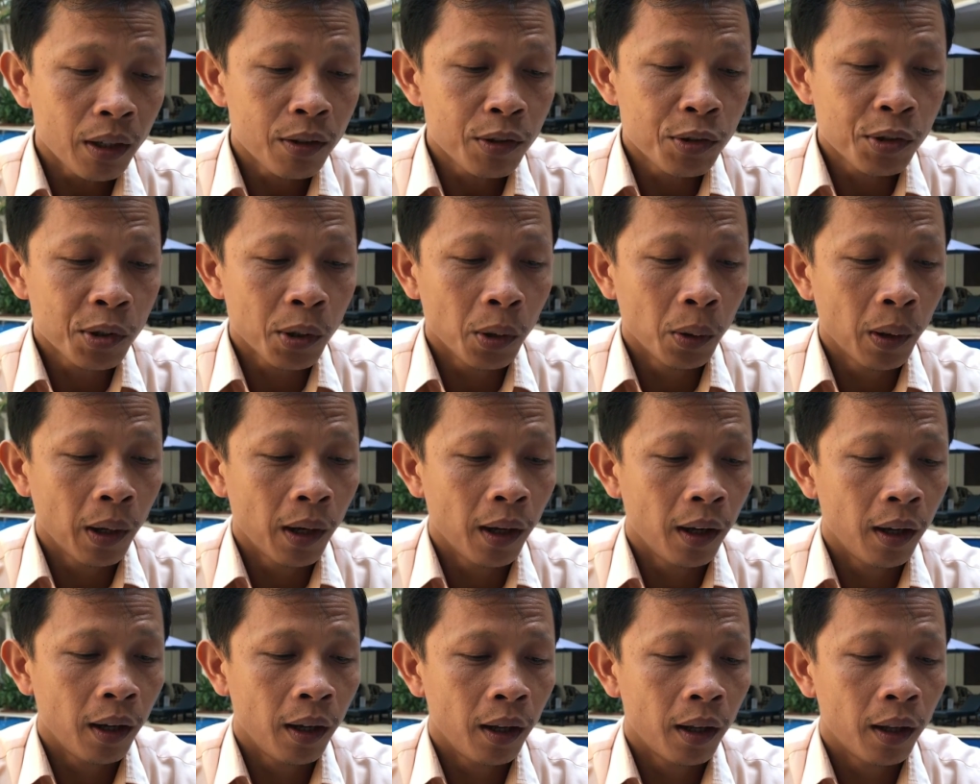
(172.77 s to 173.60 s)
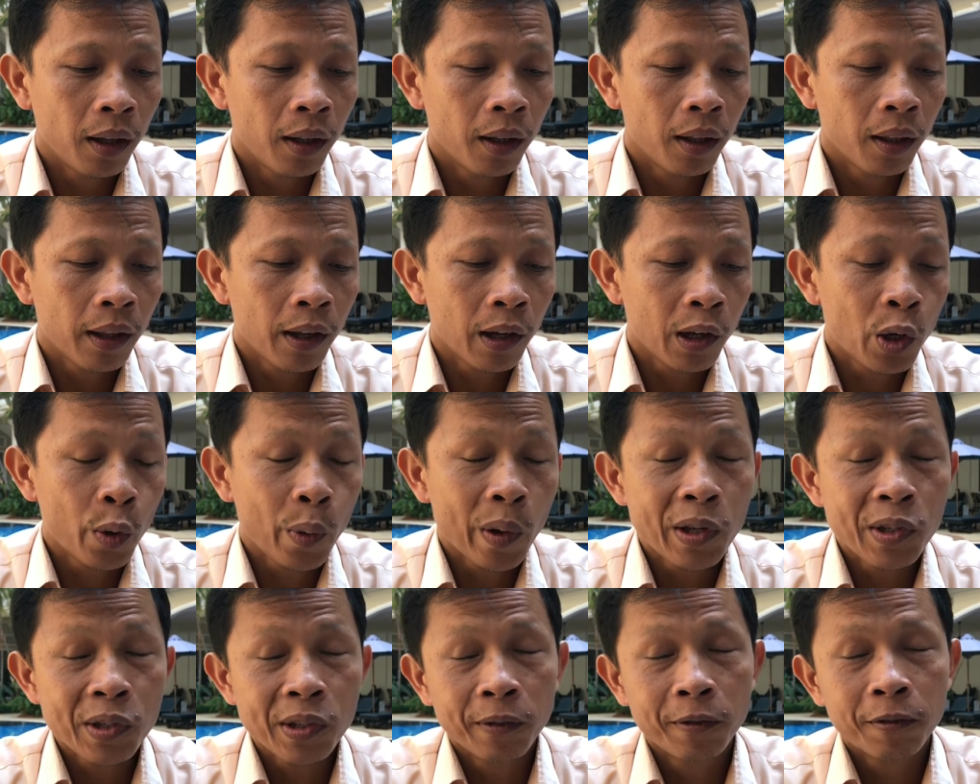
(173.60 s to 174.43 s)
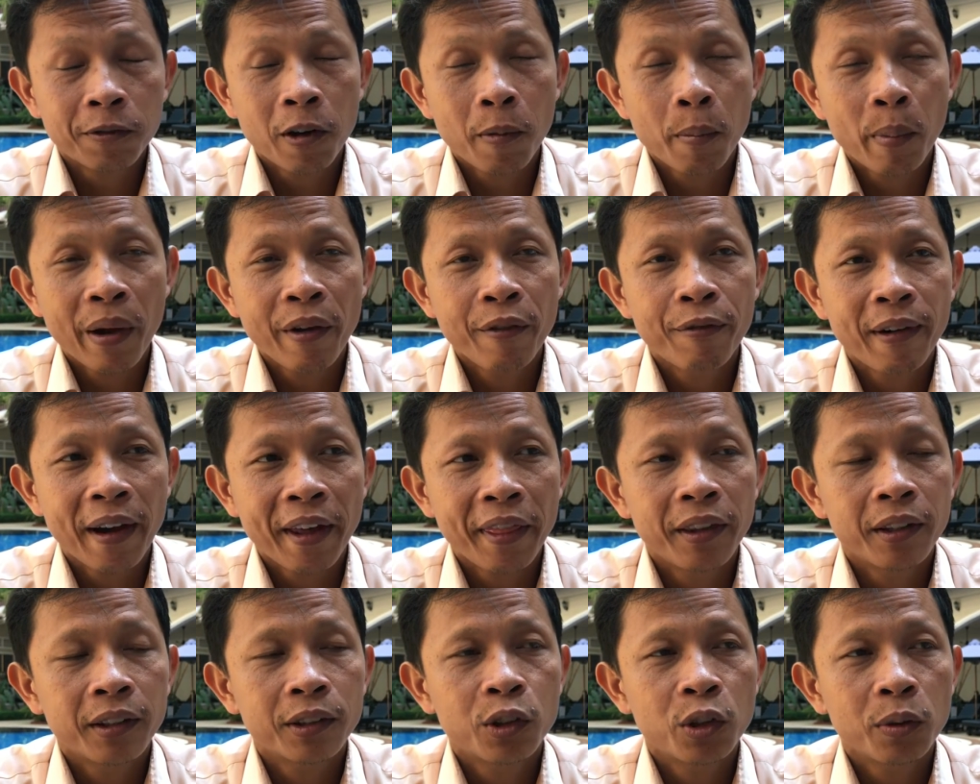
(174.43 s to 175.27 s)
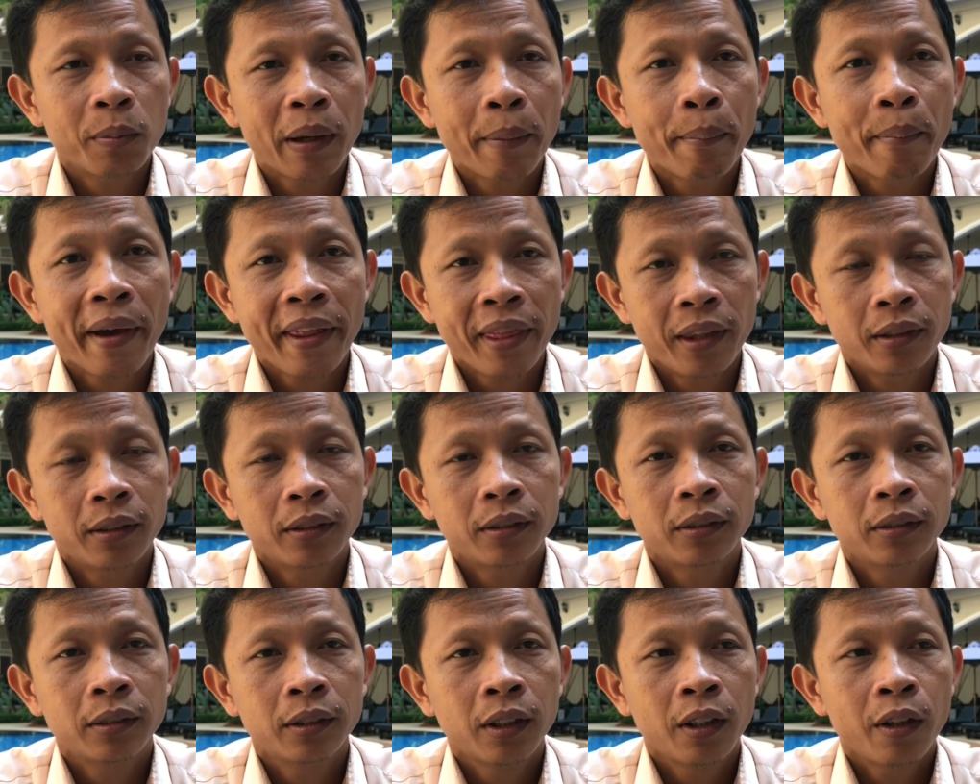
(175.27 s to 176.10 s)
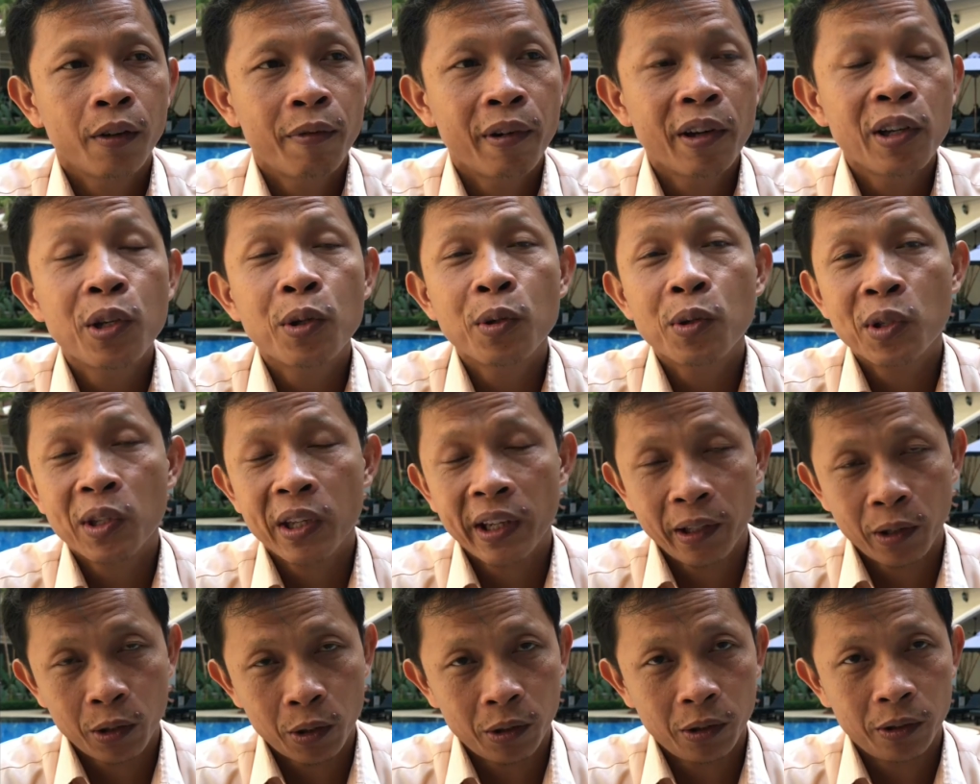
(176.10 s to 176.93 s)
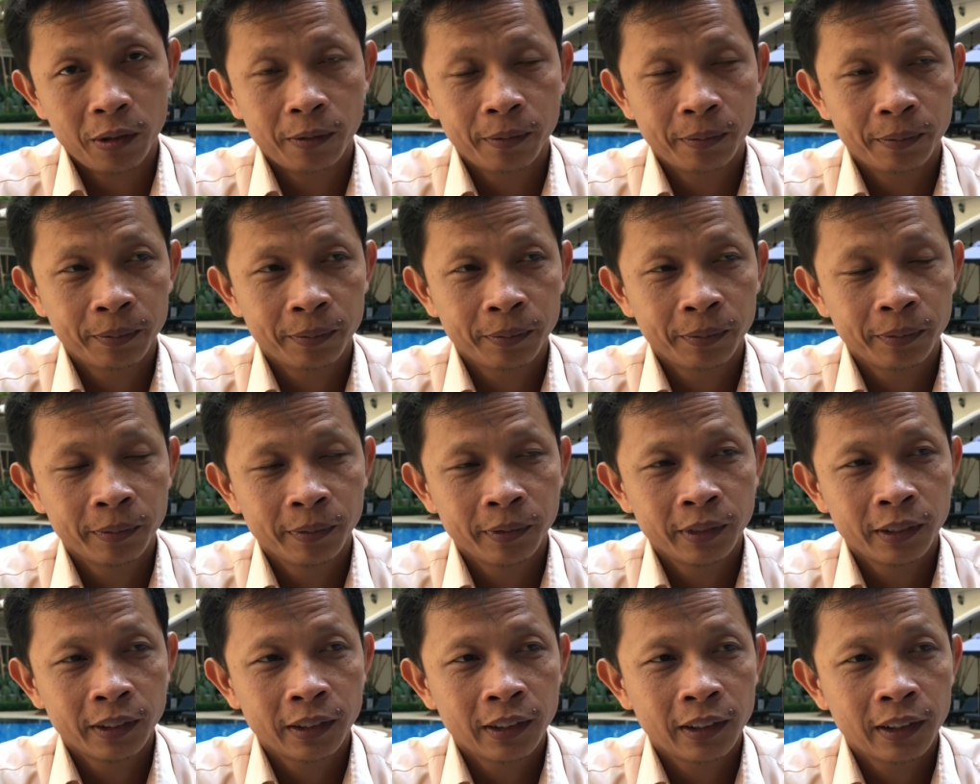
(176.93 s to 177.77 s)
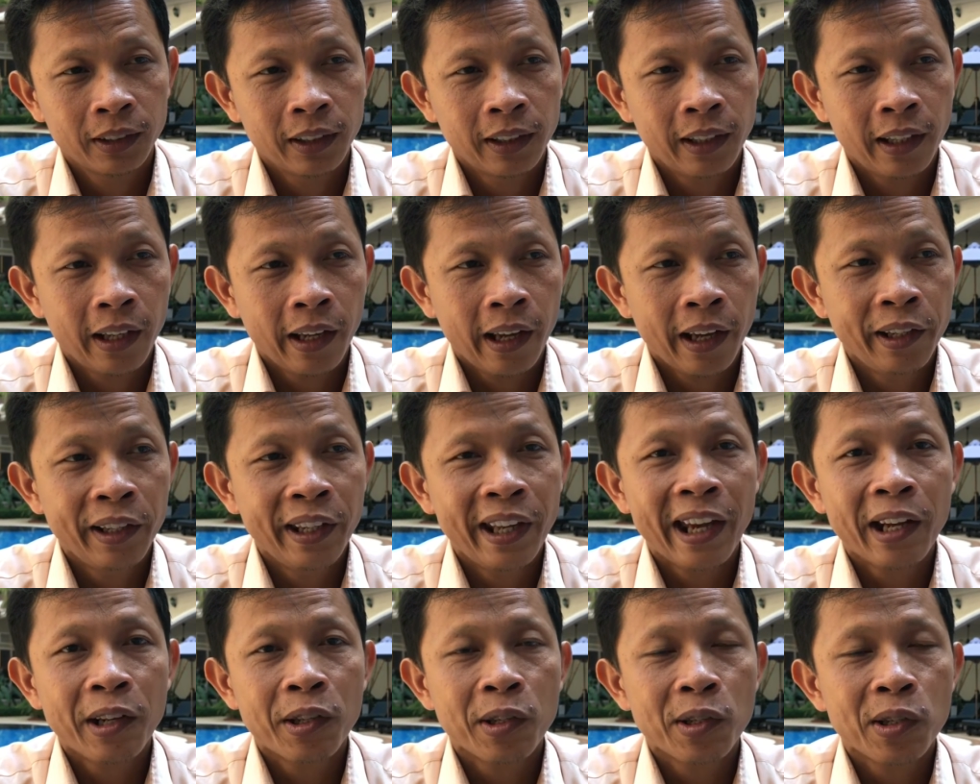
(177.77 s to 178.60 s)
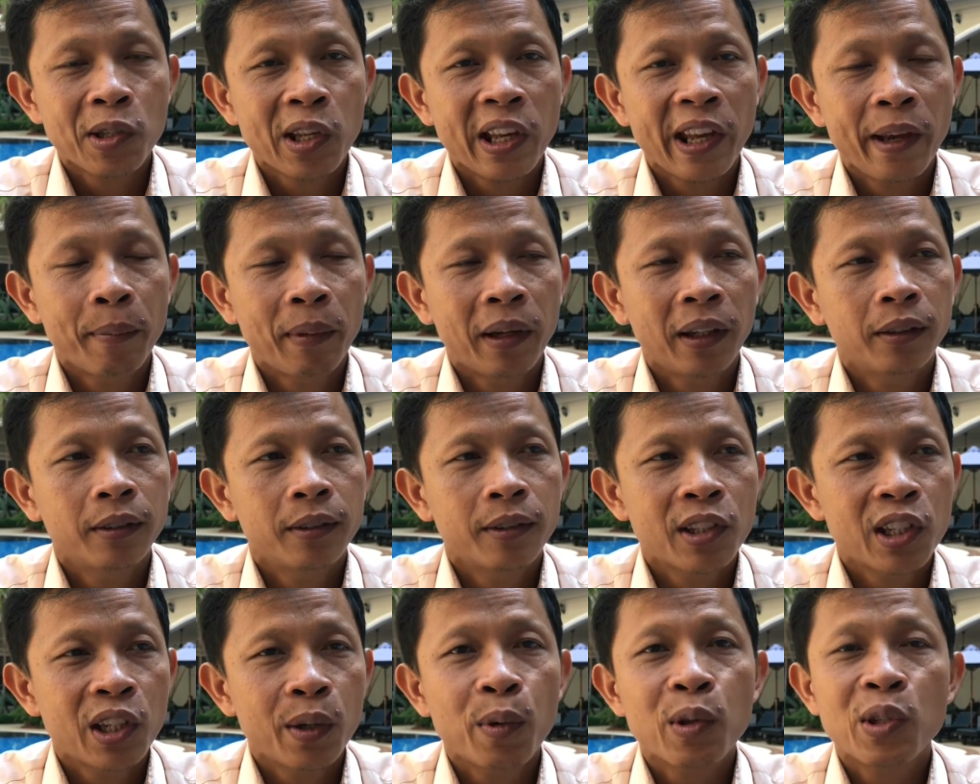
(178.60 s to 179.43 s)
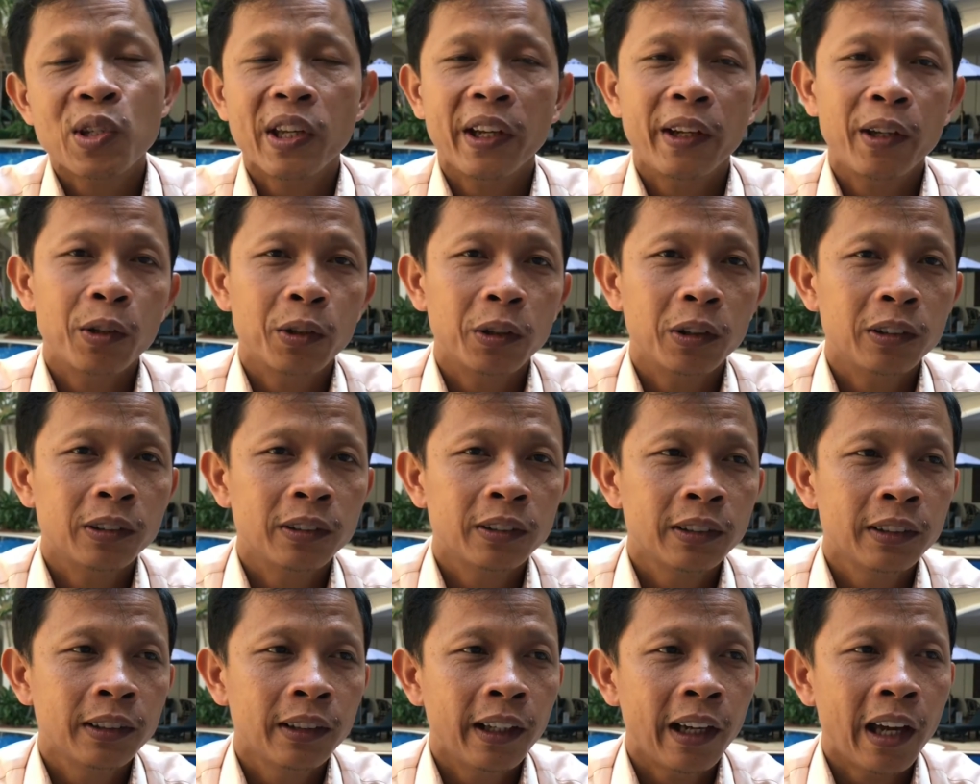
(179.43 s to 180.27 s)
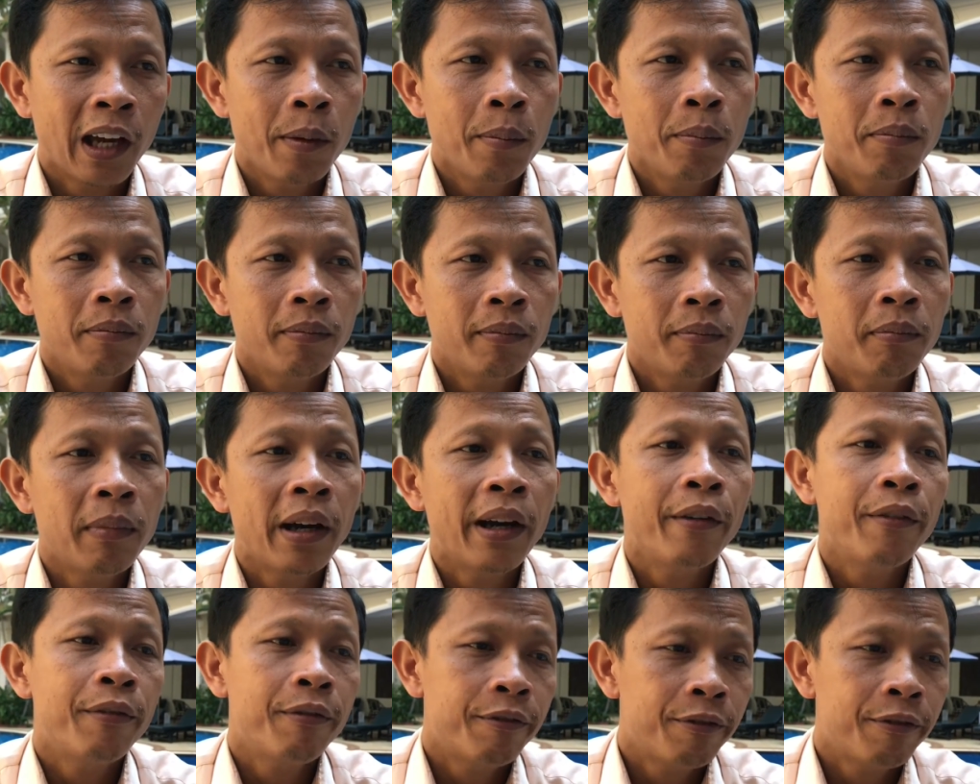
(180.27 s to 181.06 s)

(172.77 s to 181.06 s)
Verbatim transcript: so uh, a question from my father to my mother were you single? And the answers came out, she was single. And my